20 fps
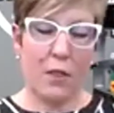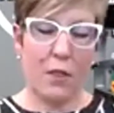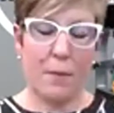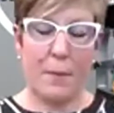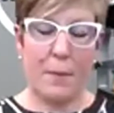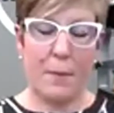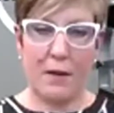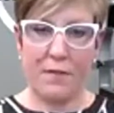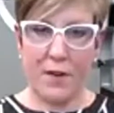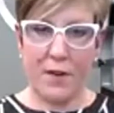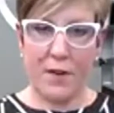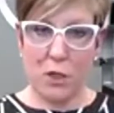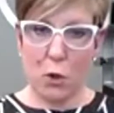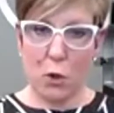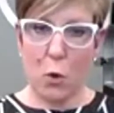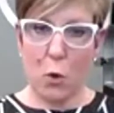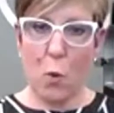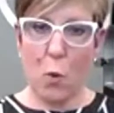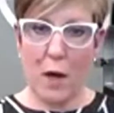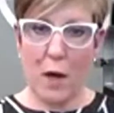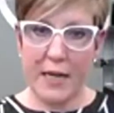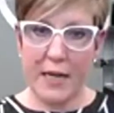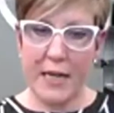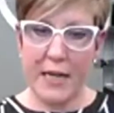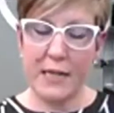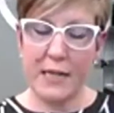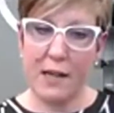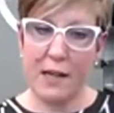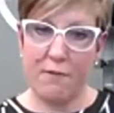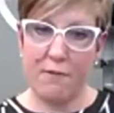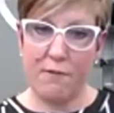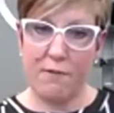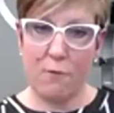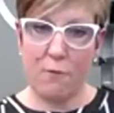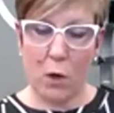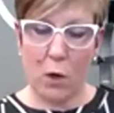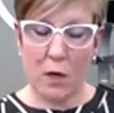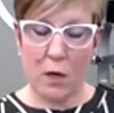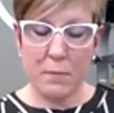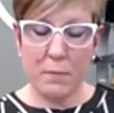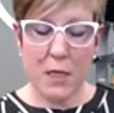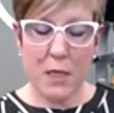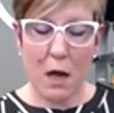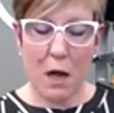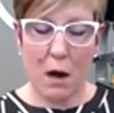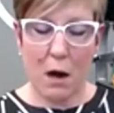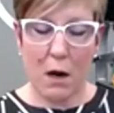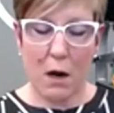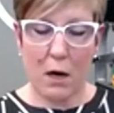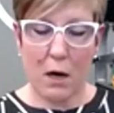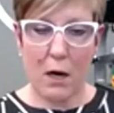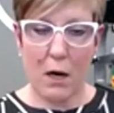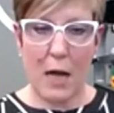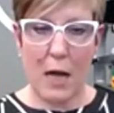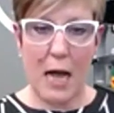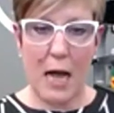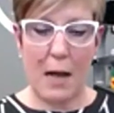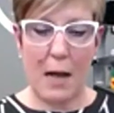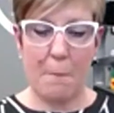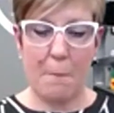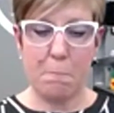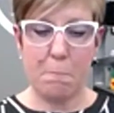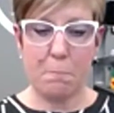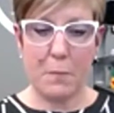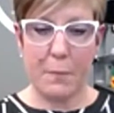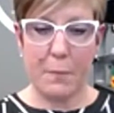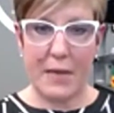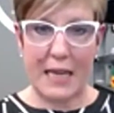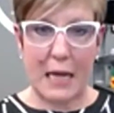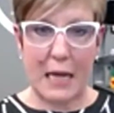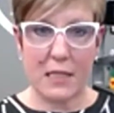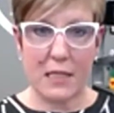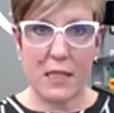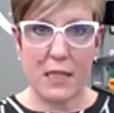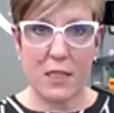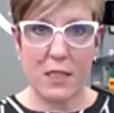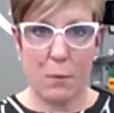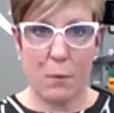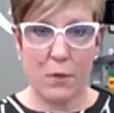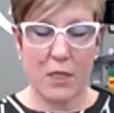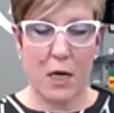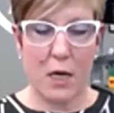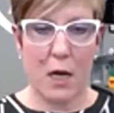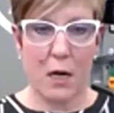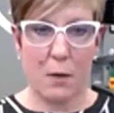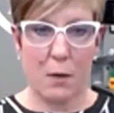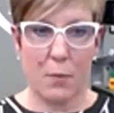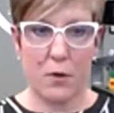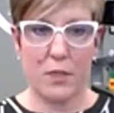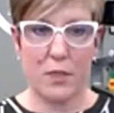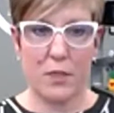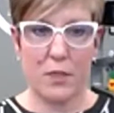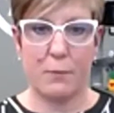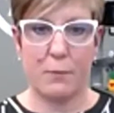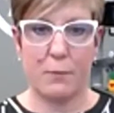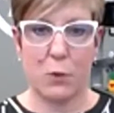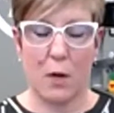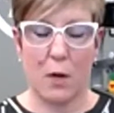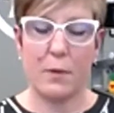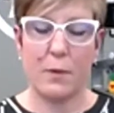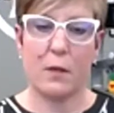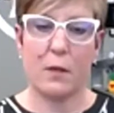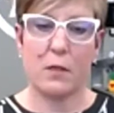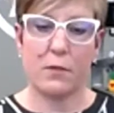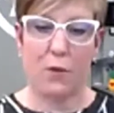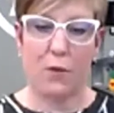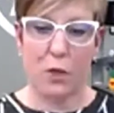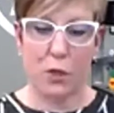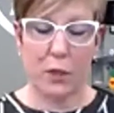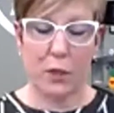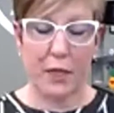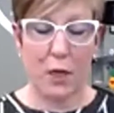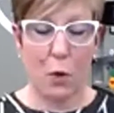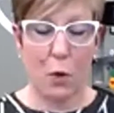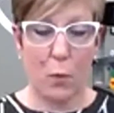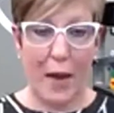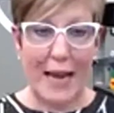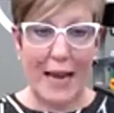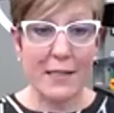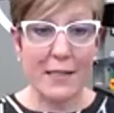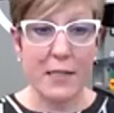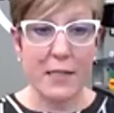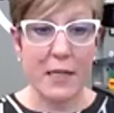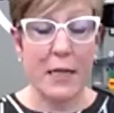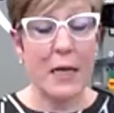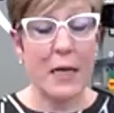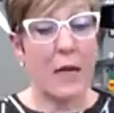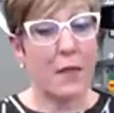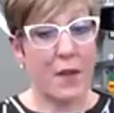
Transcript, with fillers: The beneficial quantities and forms are um, because it's almost 100% absorbed and there's virtually no waste.